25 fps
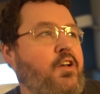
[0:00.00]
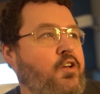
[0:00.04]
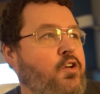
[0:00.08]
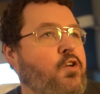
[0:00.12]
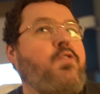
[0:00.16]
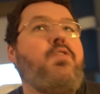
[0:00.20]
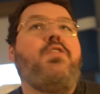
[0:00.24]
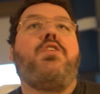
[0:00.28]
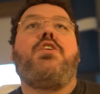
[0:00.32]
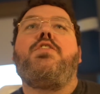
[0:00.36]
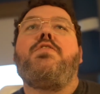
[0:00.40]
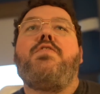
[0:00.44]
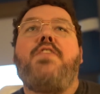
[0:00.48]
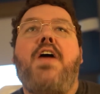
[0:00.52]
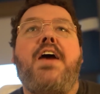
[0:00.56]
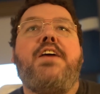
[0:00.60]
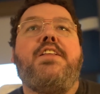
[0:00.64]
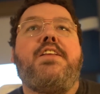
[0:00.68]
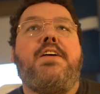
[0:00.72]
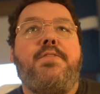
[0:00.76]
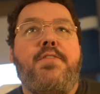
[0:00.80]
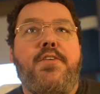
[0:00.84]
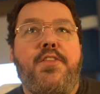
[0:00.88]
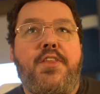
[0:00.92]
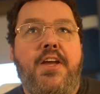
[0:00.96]
You you
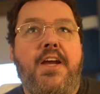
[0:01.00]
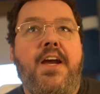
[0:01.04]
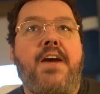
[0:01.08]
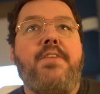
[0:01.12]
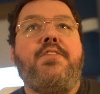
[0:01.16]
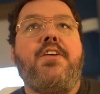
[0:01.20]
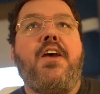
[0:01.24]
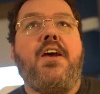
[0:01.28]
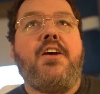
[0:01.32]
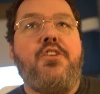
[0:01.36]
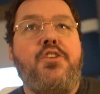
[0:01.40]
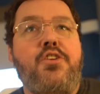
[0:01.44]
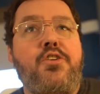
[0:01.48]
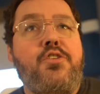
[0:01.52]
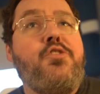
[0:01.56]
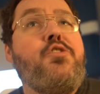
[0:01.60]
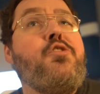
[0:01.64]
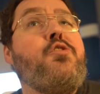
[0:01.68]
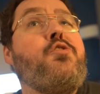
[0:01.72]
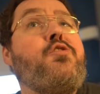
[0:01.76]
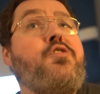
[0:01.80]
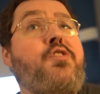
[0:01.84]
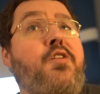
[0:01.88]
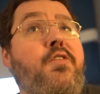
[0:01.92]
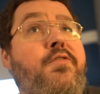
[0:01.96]
liked everything I've taken you
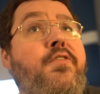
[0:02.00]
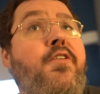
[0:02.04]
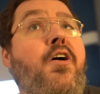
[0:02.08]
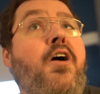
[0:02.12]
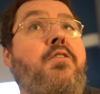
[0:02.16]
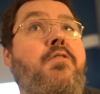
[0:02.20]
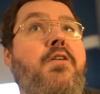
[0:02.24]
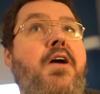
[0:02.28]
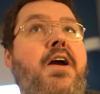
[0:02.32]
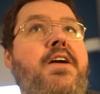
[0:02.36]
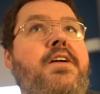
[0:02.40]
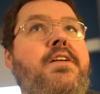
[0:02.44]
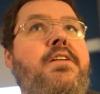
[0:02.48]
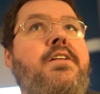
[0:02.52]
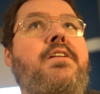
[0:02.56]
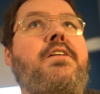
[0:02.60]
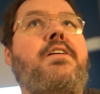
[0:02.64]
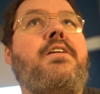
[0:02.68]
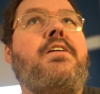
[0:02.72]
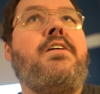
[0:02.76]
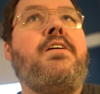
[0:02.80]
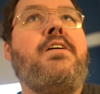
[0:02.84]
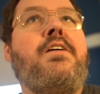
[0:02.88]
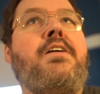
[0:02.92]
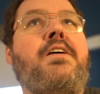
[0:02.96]
to so far, right?
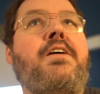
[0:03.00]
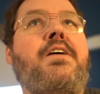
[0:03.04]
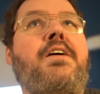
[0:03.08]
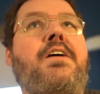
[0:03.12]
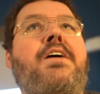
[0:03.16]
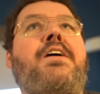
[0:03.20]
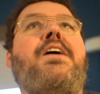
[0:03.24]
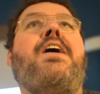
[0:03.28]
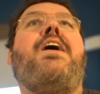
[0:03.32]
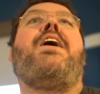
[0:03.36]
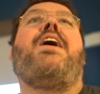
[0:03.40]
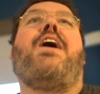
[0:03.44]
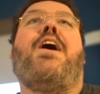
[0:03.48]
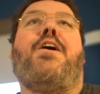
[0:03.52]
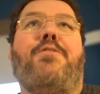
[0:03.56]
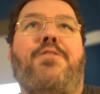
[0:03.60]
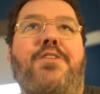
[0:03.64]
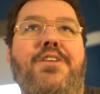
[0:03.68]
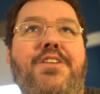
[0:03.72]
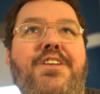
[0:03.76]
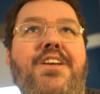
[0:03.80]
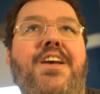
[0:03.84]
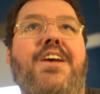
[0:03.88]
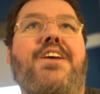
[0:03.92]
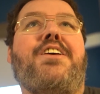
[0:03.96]
Yeah. I
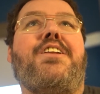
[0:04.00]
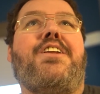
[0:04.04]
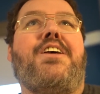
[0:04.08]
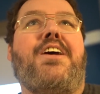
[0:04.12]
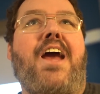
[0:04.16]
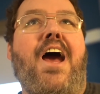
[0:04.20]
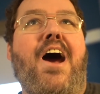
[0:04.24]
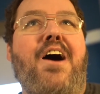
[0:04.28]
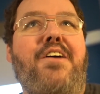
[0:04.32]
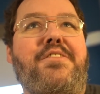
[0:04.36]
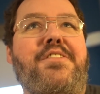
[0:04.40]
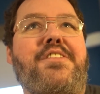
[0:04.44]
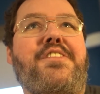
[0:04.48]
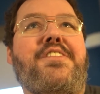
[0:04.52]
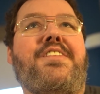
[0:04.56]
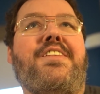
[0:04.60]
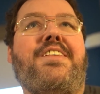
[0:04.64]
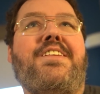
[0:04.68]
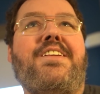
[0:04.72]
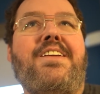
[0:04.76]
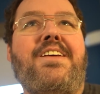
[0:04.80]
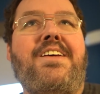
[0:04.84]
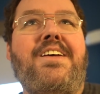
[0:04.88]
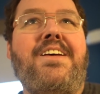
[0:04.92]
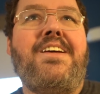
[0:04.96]
want to take you to
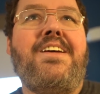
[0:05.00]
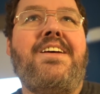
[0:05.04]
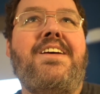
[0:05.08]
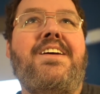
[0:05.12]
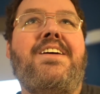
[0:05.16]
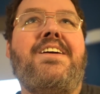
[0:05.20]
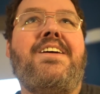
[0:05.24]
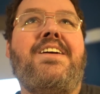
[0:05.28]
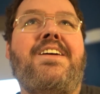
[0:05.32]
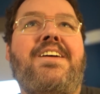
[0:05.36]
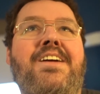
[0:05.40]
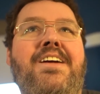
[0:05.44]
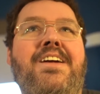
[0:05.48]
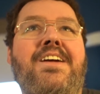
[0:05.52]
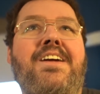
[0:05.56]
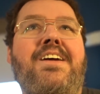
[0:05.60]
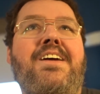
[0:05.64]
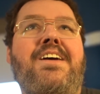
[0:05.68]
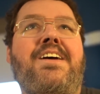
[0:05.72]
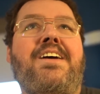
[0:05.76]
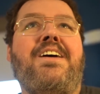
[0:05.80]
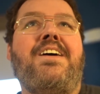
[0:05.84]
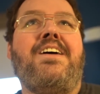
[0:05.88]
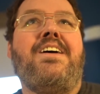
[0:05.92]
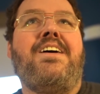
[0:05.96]
Galveston.
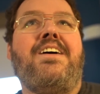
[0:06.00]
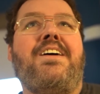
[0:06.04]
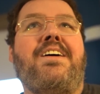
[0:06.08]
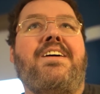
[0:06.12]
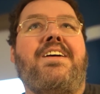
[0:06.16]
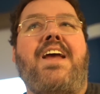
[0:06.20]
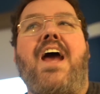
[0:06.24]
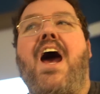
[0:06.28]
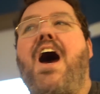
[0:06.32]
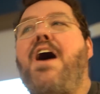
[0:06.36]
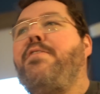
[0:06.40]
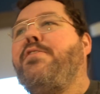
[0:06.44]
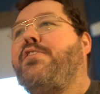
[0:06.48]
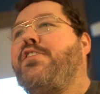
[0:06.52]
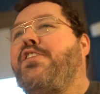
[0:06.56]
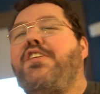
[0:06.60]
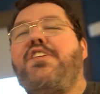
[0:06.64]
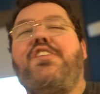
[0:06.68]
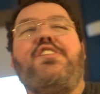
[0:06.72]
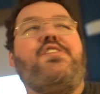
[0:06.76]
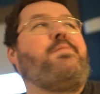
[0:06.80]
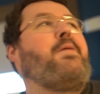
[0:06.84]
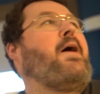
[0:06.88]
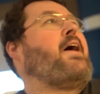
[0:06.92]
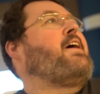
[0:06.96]
What is that?
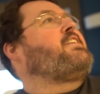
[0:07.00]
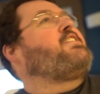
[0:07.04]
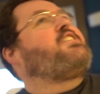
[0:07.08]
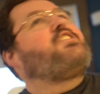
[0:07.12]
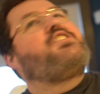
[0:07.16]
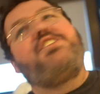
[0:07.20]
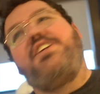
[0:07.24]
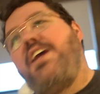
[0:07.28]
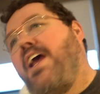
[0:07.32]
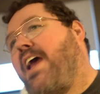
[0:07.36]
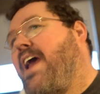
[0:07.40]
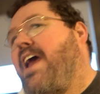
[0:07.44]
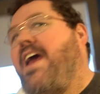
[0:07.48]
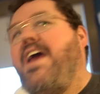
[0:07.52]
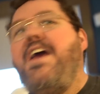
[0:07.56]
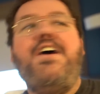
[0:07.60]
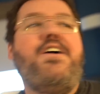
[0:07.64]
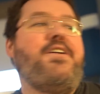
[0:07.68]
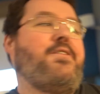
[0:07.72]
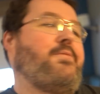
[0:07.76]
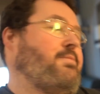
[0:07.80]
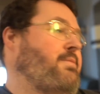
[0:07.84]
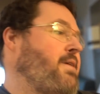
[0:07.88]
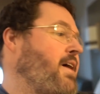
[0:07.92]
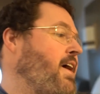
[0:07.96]
Galveston's my
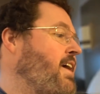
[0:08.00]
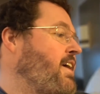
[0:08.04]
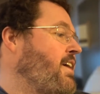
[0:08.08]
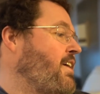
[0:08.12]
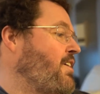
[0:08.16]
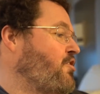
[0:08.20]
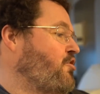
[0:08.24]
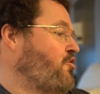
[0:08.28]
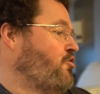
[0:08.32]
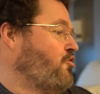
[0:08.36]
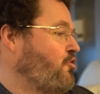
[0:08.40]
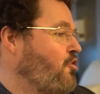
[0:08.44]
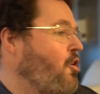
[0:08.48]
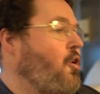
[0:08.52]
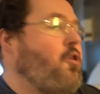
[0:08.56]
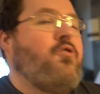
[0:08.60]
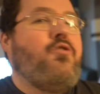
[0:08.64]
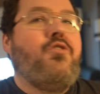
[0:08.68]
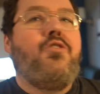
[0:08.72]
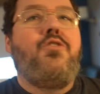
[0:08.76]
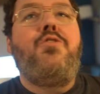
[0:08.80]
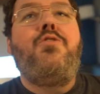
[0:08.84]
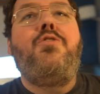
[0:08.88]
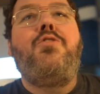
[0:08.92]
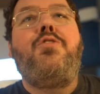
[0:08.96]
jam, Mike. It's
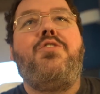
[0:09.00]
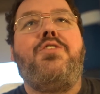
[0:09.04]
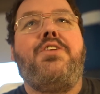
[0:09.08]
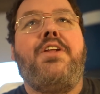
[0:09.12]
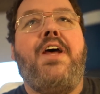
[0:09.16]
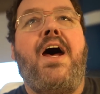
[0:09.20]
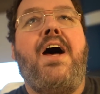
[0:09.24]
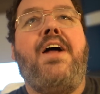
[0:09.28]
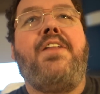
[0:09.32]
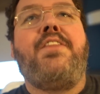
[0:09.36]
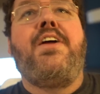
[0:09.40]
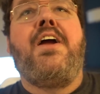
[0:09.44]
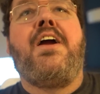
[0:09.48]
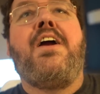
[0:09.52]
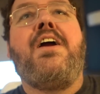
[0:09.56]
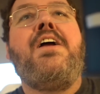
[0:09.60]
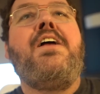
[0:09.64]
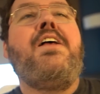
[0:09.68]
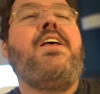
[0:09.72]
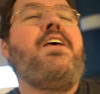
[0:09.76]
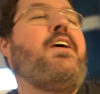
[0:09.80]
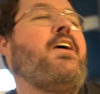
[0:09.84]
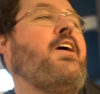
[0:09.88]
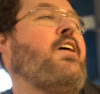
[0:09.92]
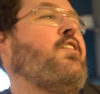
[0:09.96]
so cool down there.
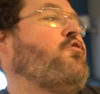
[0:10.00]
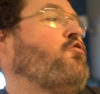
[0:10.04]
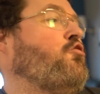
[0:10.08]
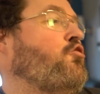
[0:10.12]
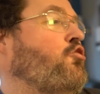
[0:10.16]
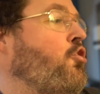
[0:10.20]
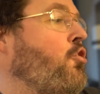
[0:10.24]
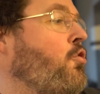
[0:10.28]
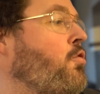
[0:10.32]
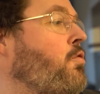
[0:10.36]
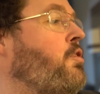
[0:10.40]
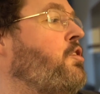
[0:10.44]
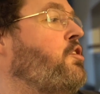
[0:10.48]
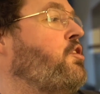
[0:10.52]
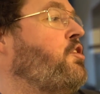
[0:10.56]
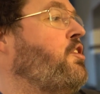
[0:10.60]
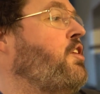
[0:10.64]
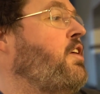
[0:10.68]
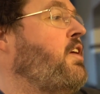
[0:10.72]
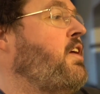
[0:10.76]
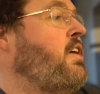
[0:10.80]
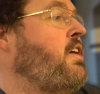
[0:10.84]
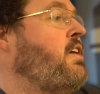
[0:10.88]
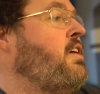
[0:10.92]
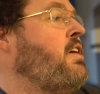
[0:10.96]
It's
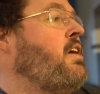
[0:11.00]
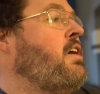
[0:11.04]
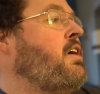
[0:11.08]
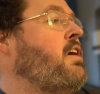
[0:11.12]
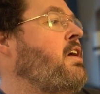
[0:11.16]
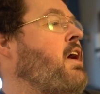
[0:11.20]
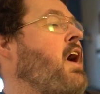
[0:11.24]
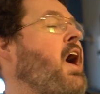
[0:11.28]
touristy.